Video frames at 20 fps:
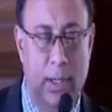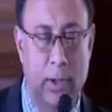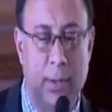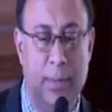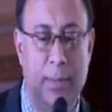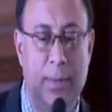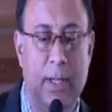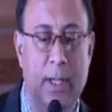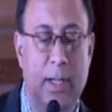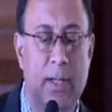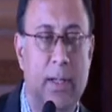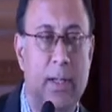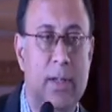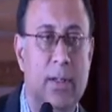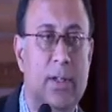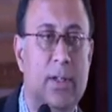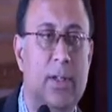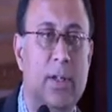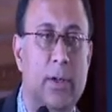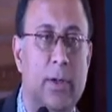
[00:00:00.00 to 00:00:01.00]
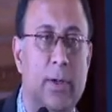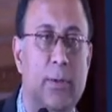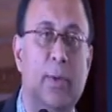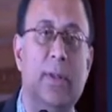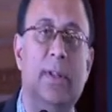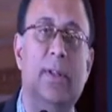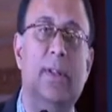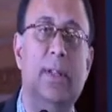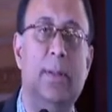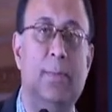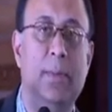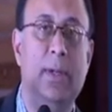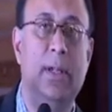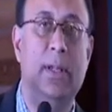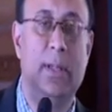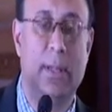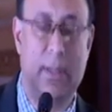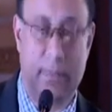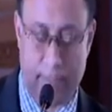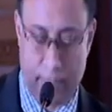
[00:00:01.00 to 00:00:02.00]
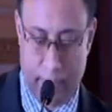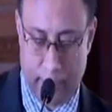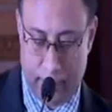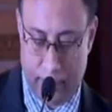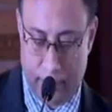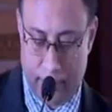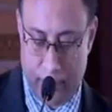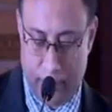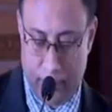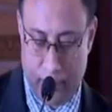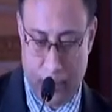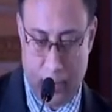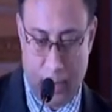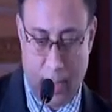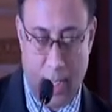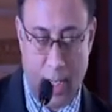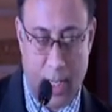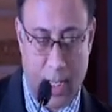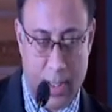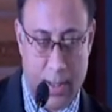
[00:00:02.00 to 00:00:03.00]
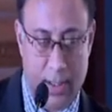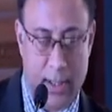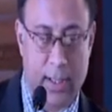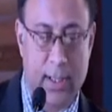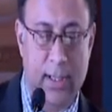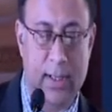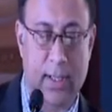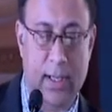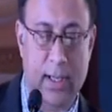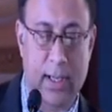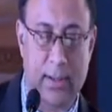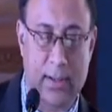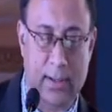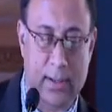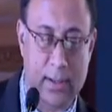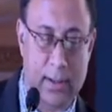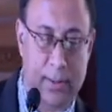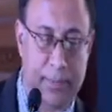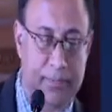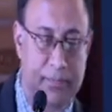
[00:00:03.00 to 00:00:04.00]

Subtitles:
obtained in children with CP? And this is the answer.